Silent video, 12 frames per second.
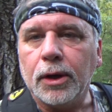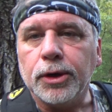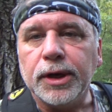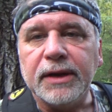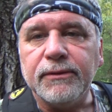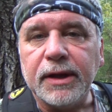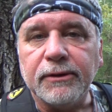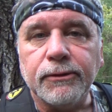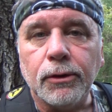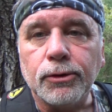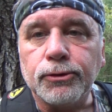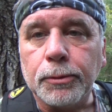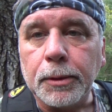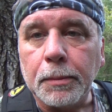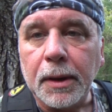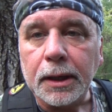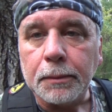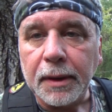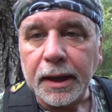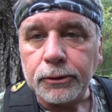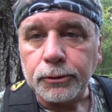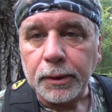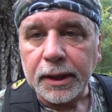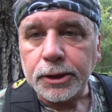Well, good evening, folks, from the Buck and
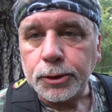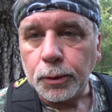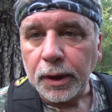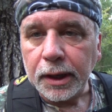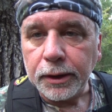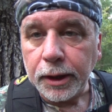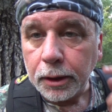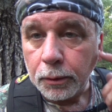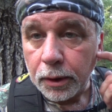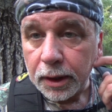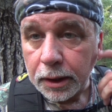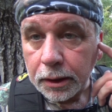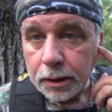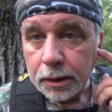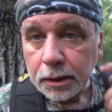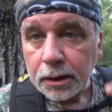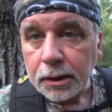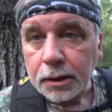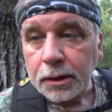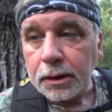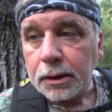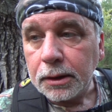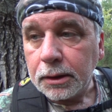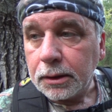Bass Ranch. We're out here. We're going to
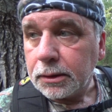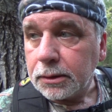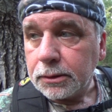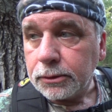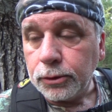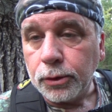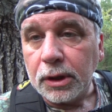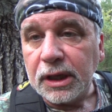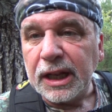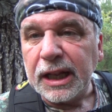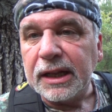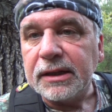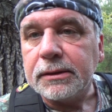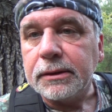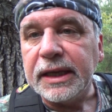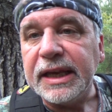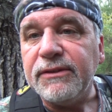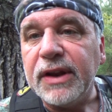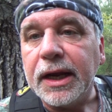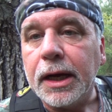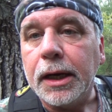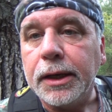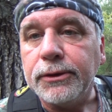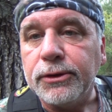do a little evening
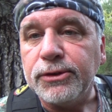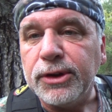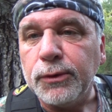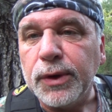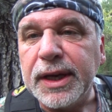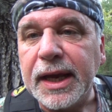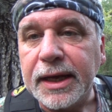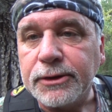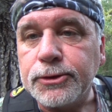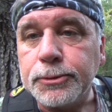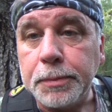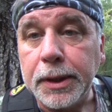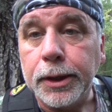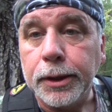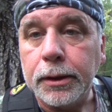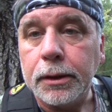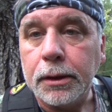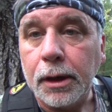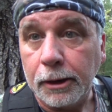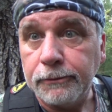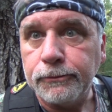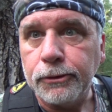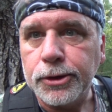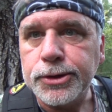hunt to see if we can't spear our
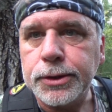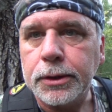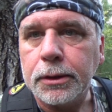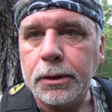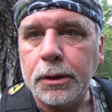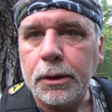first